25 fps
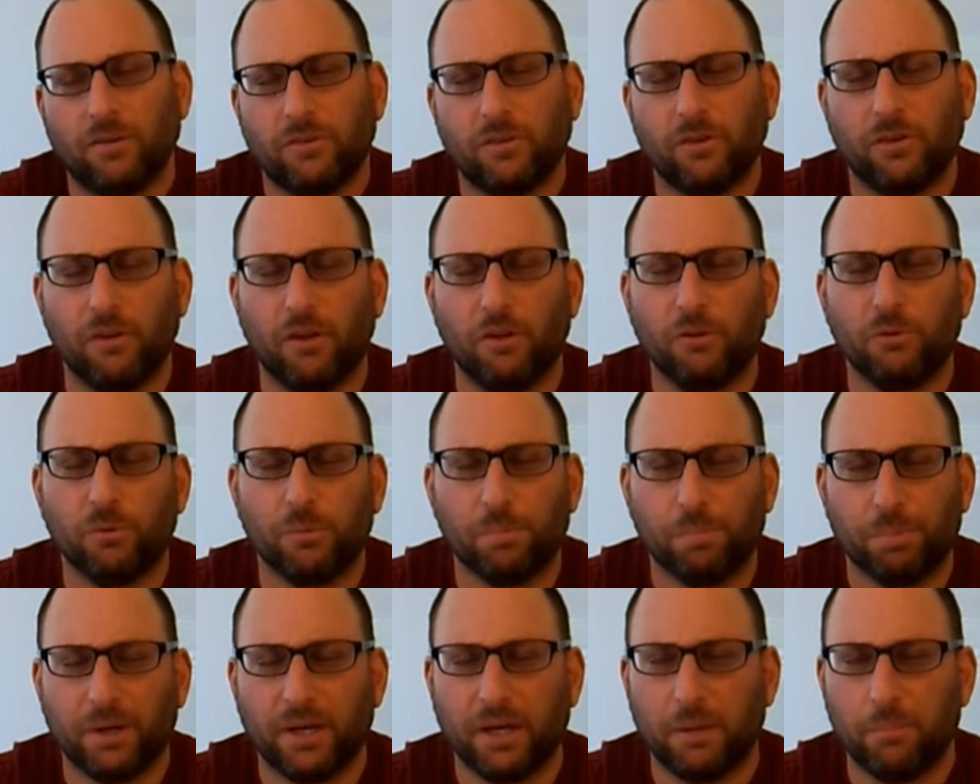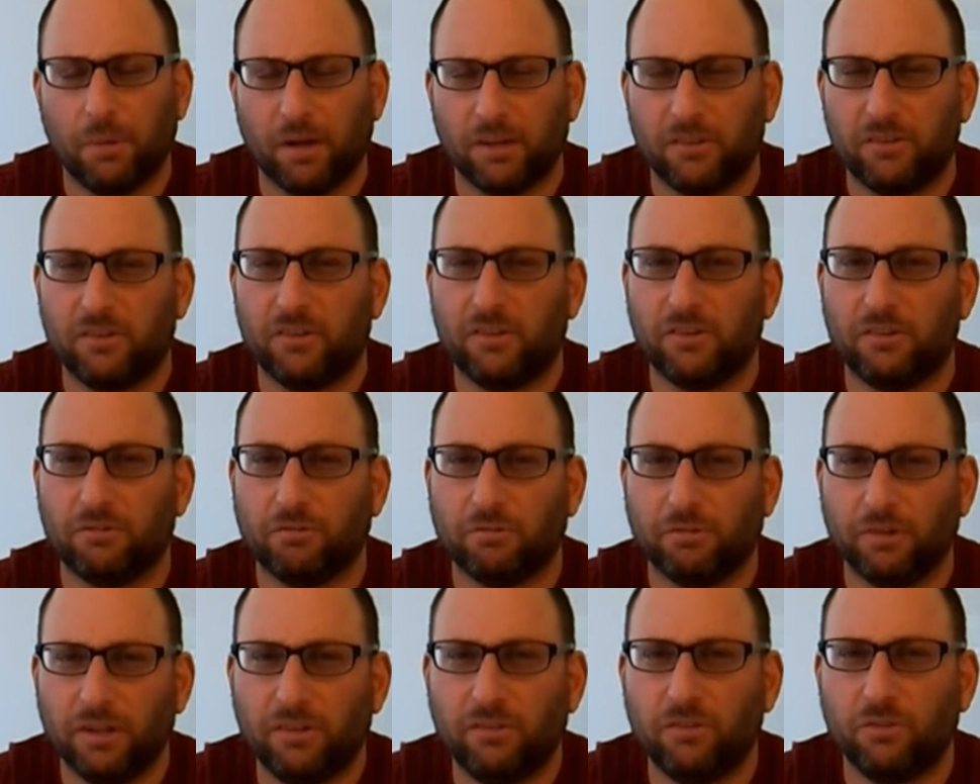So those were pretty much the
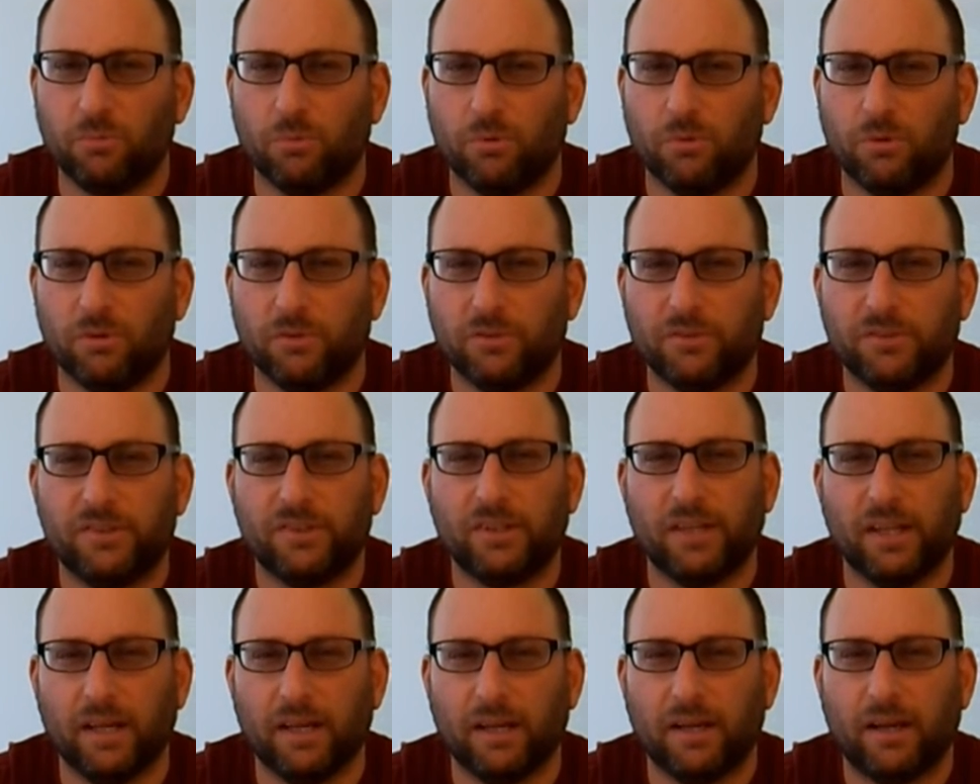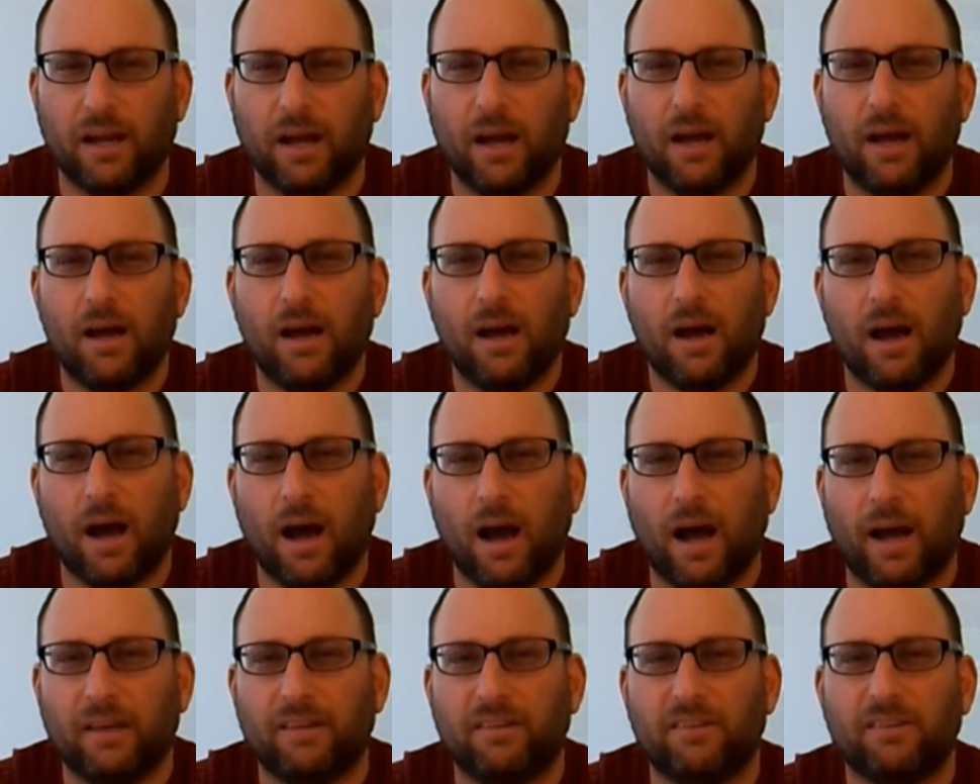rituals that
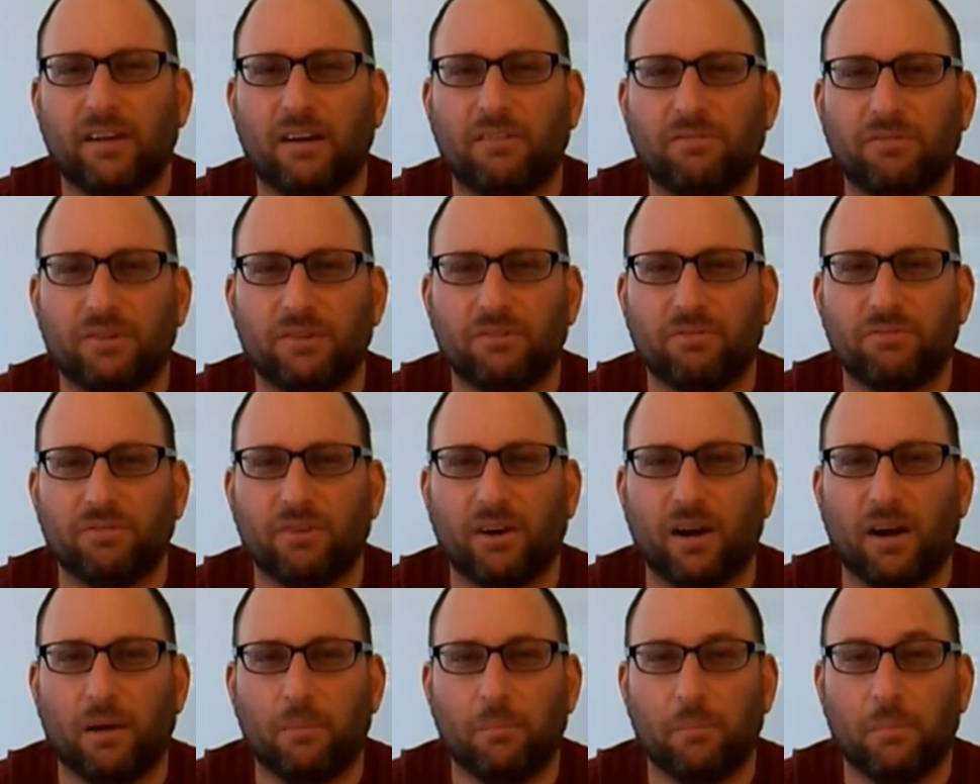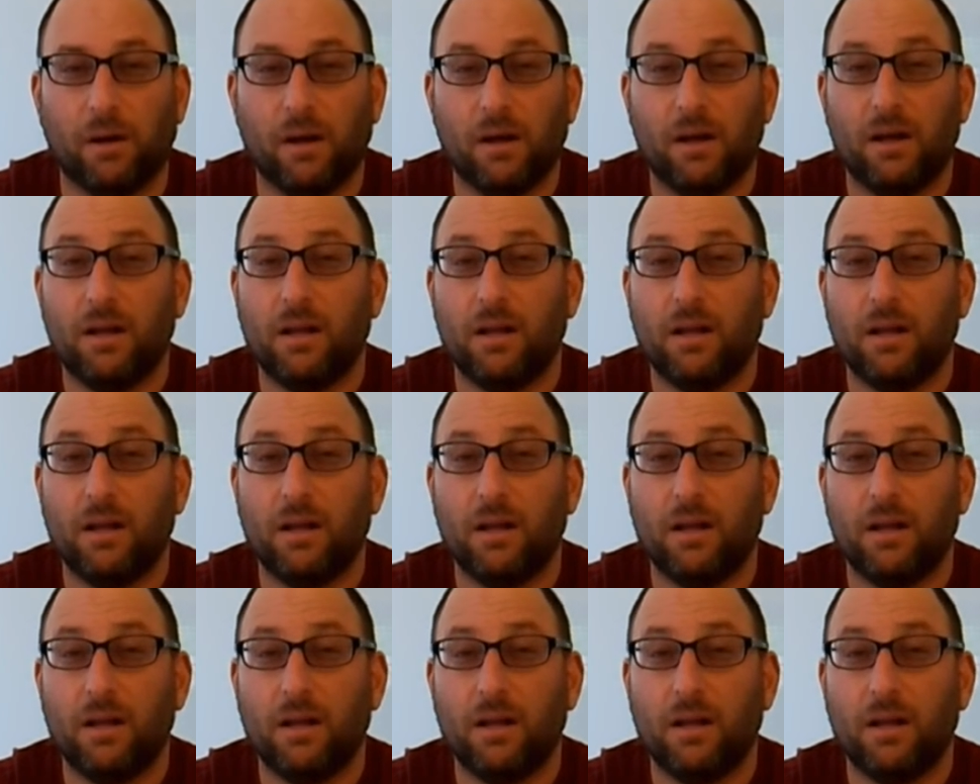I suffered from.